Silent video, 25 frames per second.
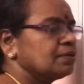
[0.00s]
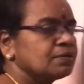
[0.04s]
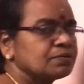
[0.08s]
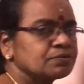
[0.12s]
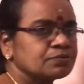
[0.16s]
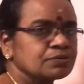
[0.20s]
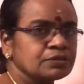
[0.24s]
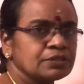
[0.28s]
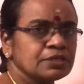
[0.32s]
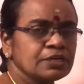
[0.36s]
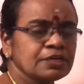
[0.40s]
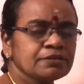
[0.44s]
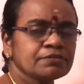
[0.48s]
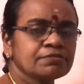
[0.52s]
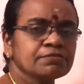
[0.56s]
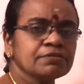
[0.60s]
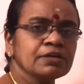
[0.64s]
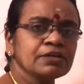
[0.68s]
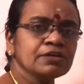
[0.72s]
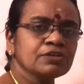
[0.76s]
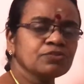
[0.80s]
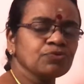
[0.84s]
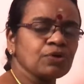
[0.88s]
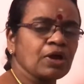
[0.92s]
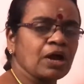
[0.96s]
So these
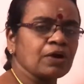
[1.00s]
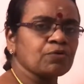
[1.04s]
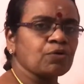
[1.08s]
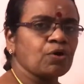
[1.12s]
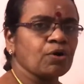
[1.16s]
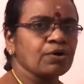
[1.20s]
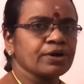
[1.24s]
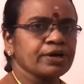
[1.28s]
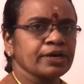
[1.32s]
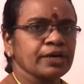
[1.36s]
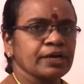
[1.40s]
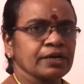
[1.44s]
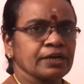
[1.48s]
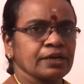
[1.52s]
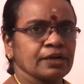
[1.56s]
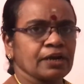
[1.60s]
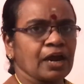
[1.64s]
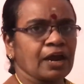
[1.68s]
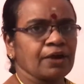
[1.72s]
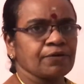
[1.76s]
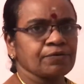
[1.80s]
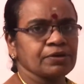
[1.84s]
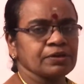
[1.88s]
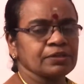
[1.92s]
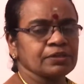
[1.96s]
things we have already
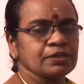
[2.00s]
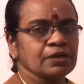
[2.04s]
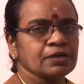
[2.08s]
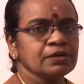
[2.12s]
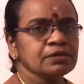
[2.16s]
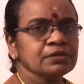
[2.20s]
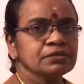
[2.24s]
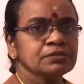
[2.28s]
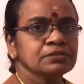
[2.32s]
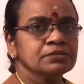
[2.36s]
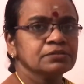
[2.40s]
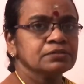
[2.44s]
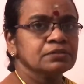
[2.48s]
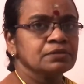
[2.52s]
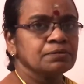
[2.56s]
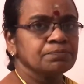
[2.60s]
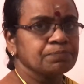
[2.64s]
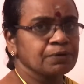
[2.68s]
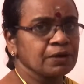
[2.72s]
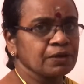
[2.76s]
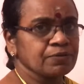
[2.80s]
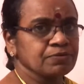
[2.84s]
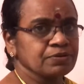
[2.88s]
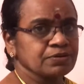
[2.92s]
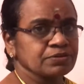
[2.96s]
derived in the
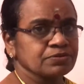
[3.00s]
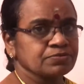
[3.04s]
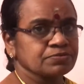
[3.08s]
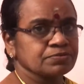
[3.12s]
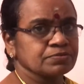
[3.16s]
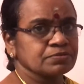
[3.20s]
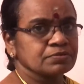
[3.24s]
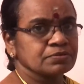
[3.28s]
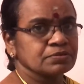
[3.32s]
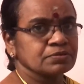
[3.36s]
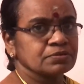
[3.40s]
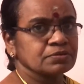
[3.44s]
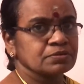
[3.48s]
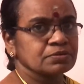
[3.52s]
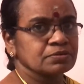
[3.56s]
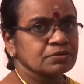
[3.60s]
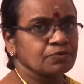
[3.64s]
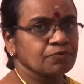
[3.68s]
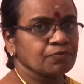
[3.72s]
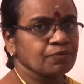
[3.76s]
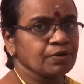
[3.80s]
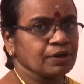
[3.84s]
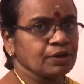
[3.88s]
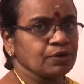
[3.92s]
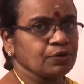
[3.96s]
previous
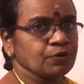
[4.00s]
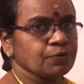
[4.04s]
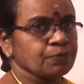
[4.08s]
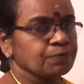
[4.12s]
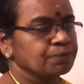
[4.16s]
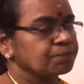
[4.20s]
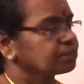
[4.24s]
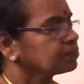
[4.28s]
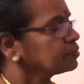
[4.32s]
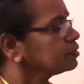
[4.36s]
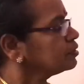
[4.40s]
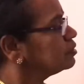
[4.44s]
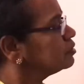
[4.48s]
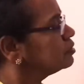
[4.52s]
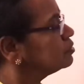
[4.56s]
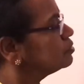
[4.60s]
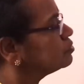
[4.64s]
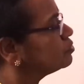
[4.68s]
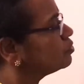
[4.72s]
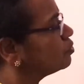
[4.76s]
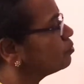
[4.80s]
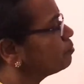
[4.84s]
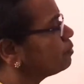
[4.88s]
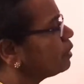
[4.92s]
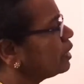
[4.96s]
video.
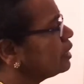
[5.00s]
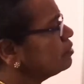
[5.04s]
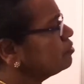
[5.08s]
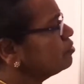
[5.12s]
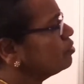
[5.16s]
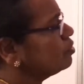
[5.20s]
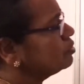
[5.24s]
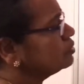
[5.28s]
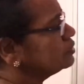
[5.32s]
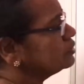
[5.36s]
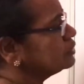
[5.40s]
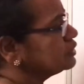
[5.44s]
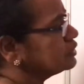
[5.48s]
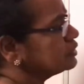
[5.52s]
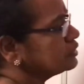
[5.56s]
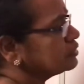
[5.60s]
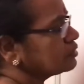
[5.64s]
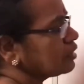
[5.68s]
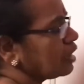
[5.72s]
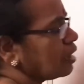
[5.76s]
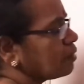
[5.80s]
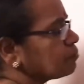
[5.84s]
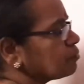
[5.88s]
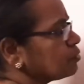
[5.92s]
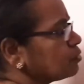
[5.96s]
So based on this,
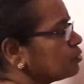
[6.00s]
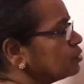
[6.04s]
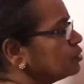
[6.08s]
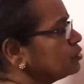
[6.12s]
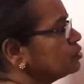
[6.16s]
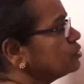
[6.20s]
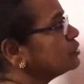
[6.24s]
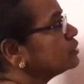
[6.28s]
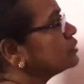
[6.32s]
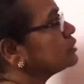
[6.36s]
I am going to